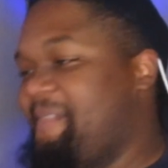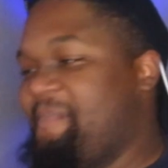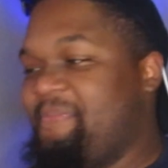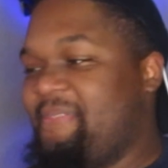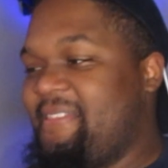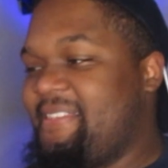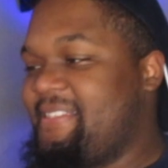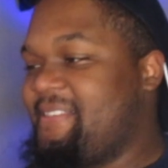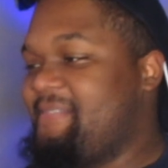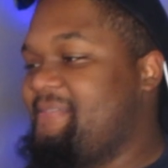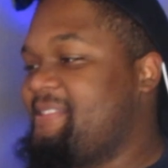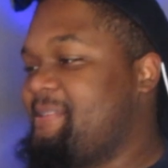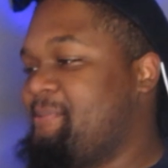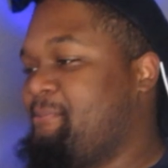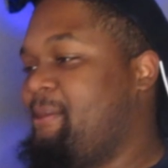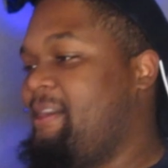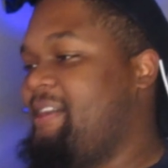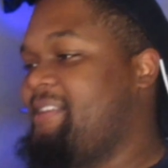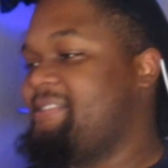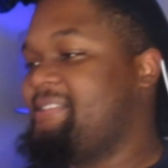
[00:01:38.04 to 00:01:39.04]
It's even
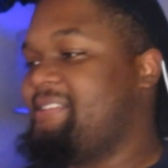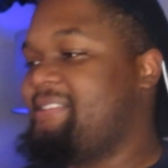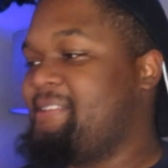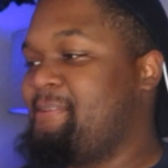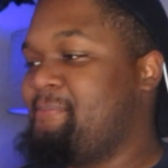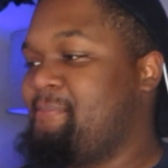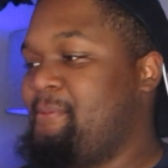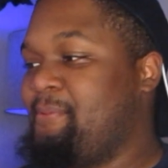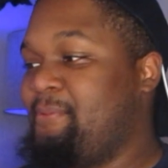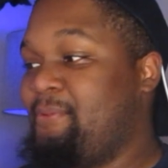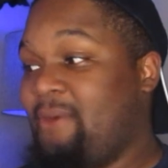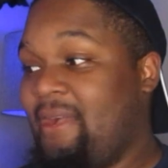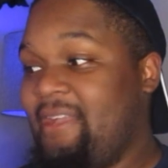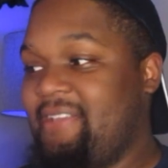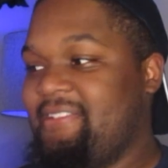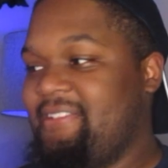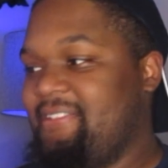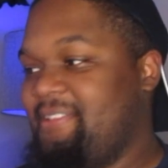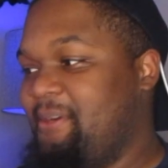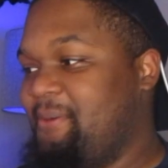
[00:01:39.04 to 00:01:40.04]
surprising to some people who
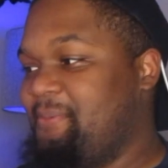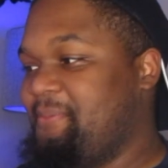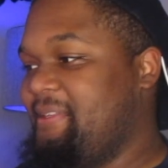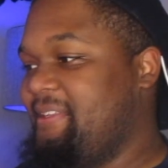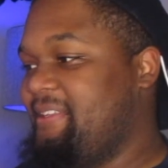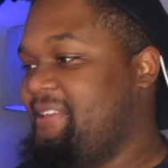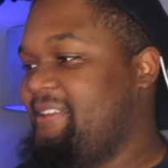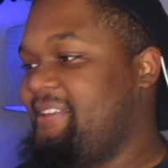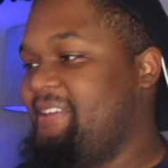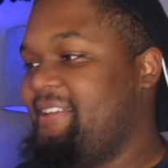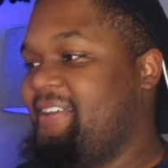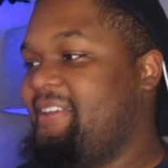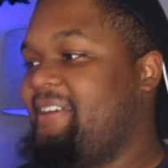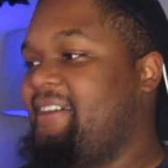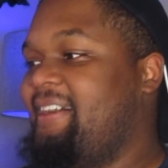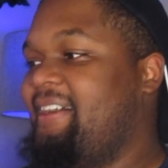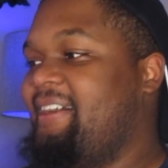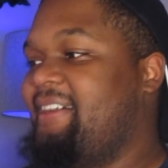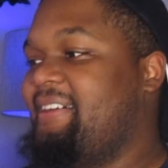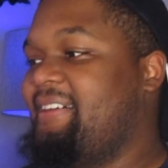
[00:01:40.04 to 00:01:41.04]
actually know me.
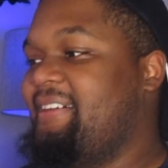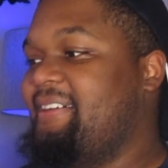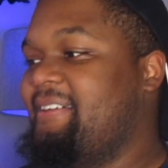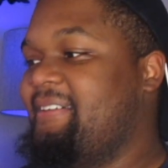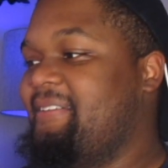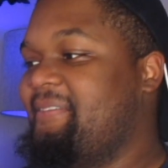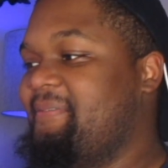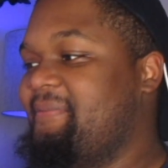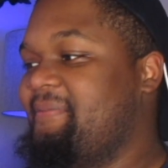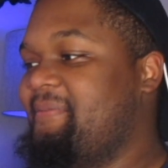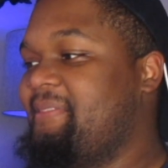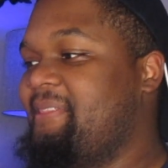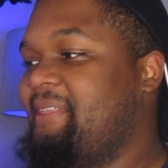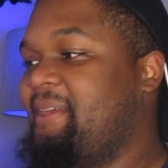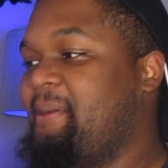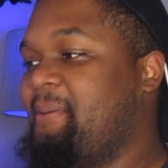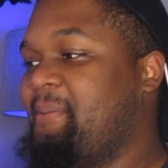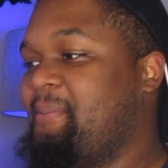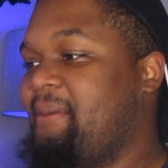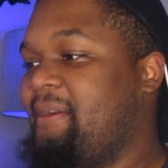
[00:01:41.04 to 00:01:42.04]

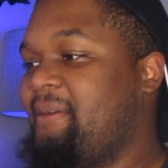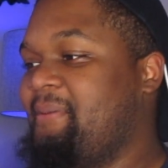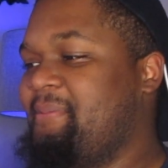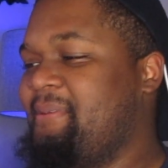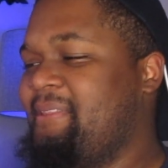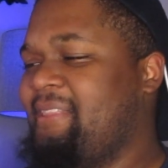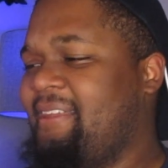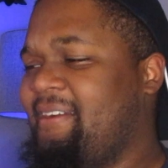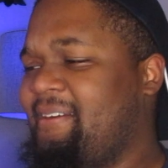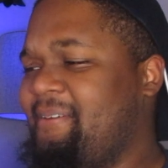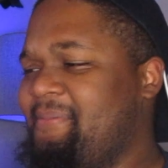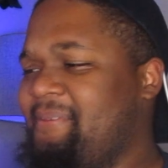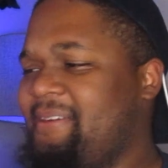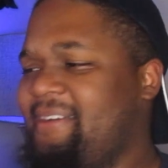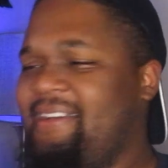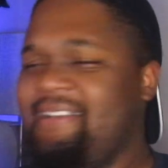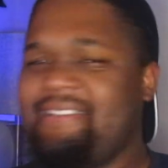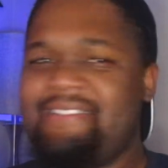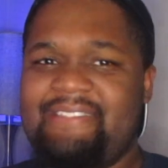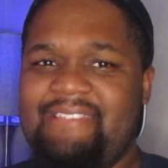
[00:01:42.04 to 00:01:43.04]
They'll probably be like, oh my
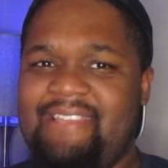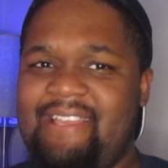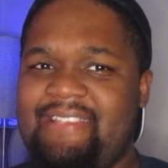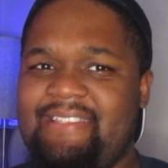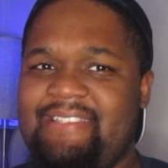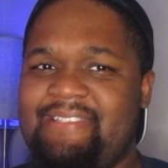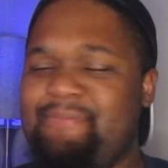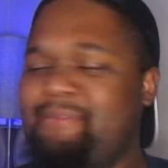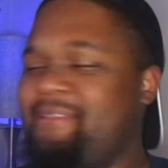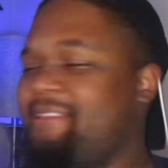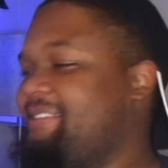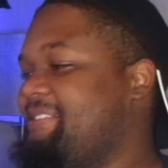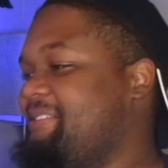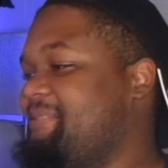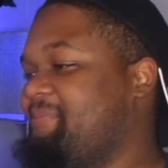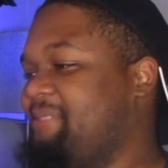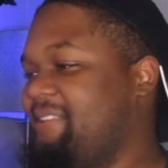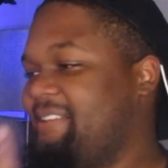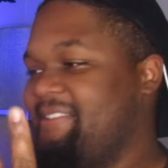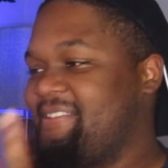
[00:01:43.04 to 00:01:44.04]
gosh, he's actually speaking.
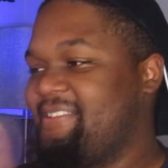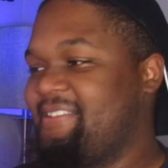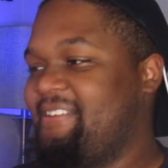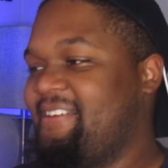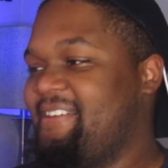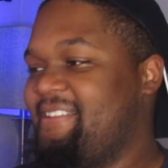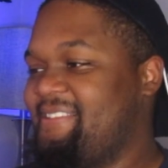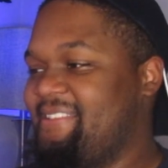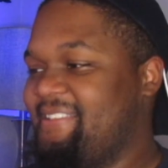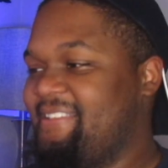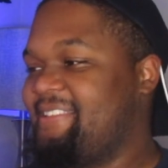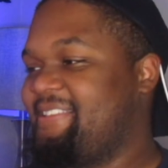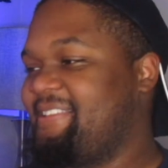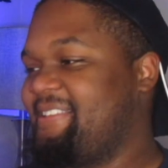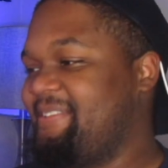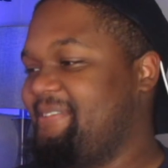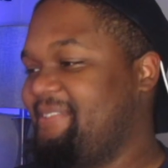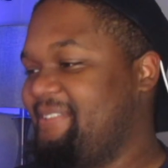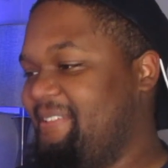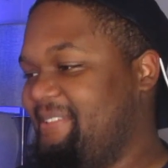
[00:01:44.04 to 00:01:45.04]
But this is crazy.
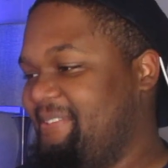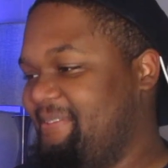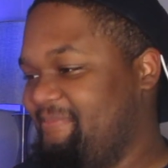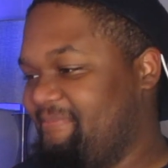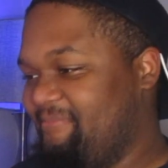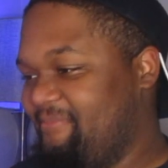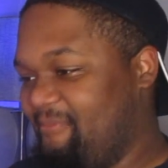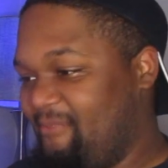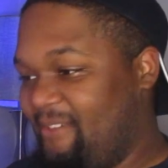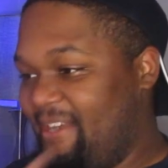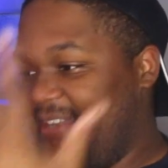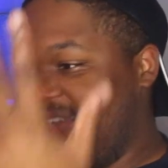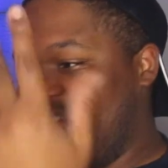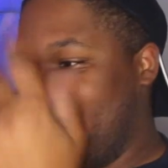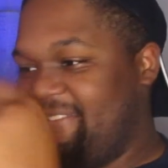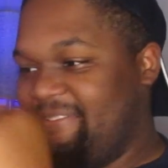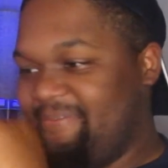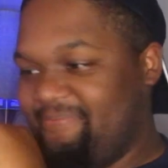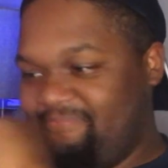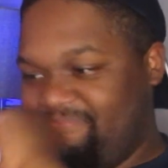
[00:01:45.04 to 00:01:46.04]
So right
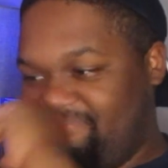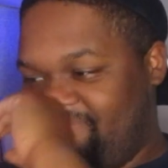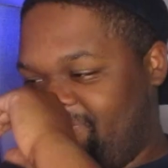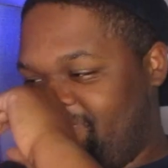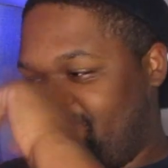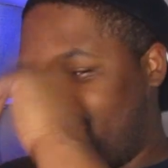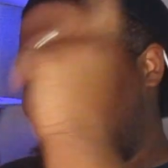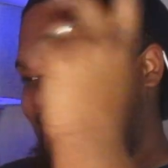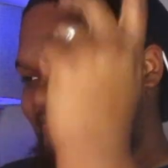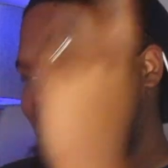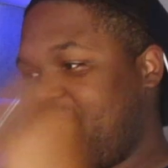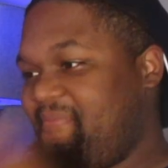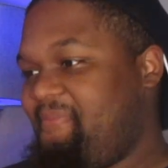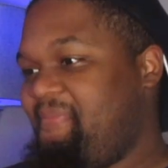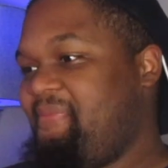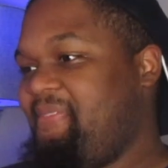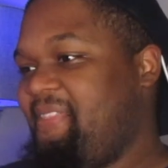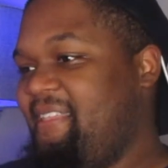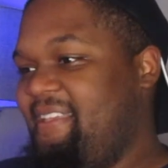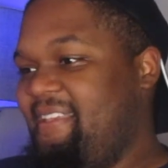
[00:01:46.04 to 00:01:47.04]
now,
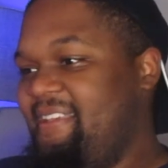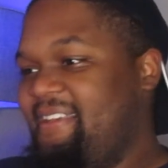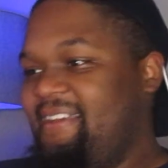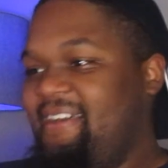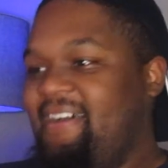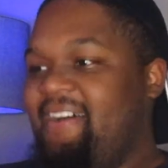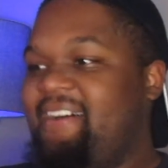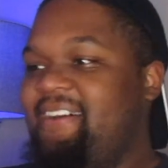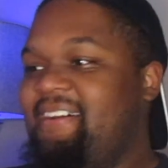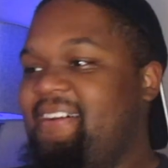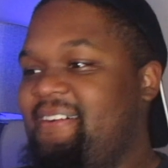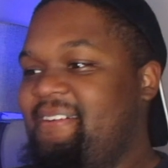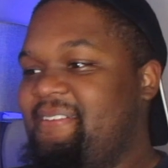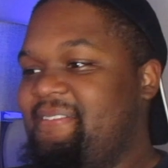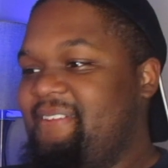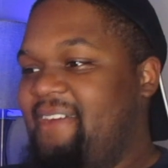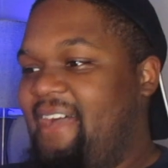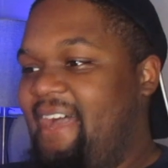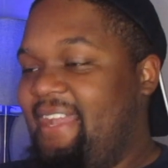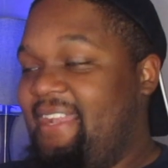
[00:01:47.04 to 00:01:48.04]

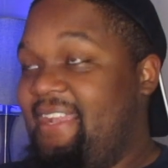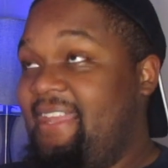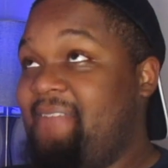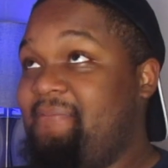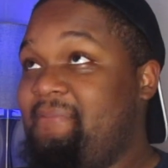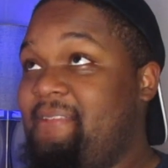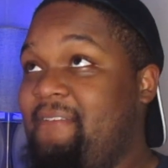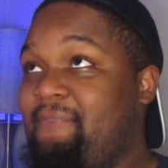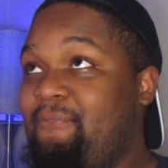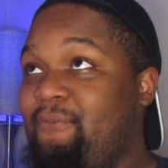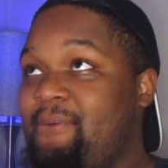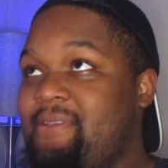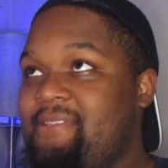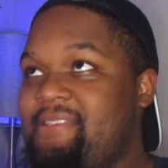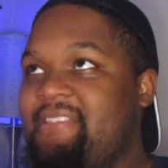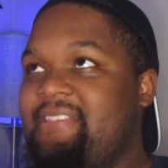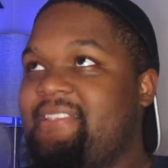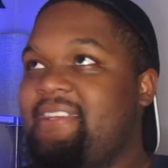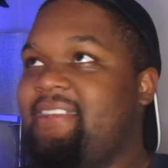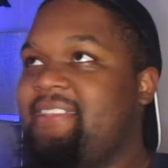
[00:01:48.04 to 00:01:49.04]
I named it Boise
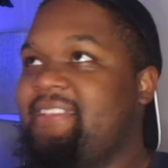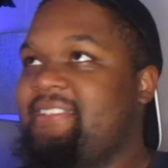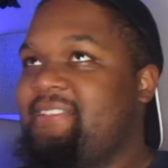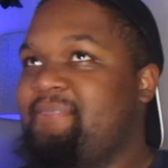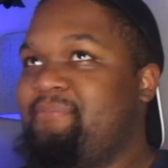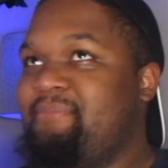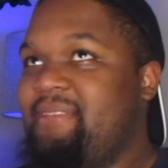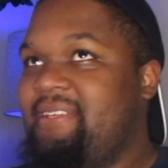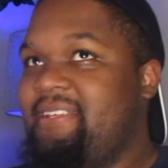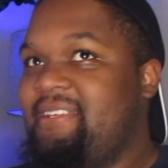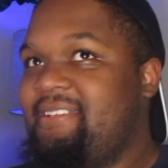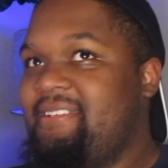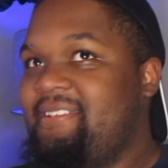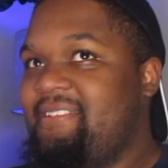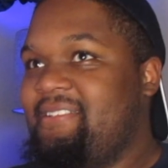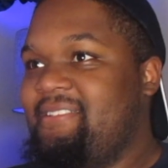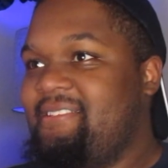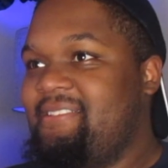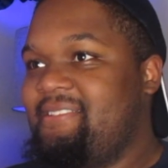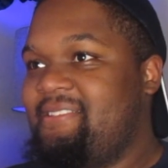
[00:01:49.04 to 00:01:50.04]
Challenge
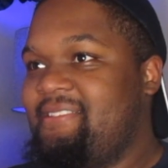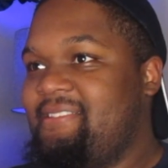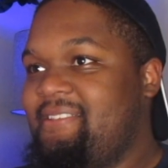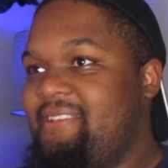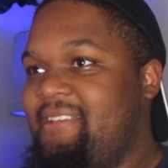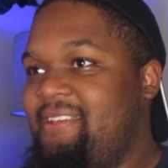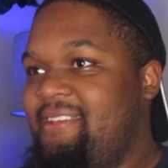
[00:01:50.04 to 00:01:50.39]
because